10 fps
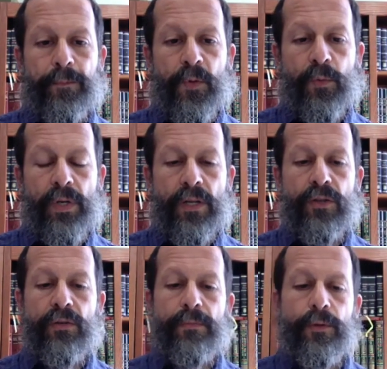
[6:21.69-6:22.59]
We need
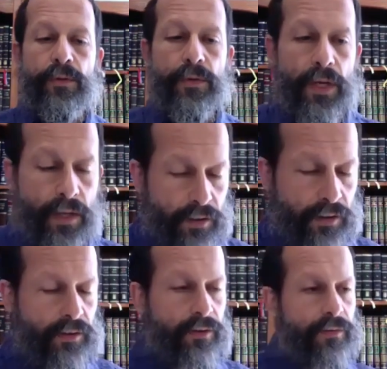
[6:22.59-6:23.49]
to put
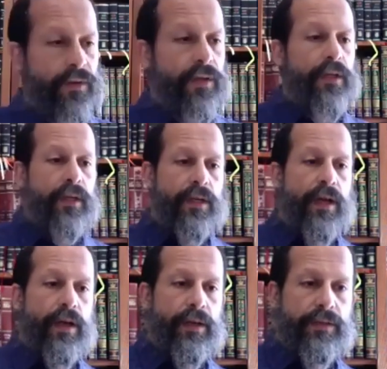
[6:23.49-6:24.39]
together
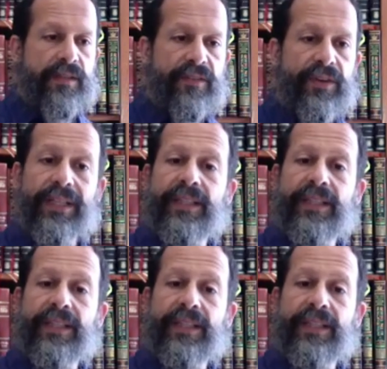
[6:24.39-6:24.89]
several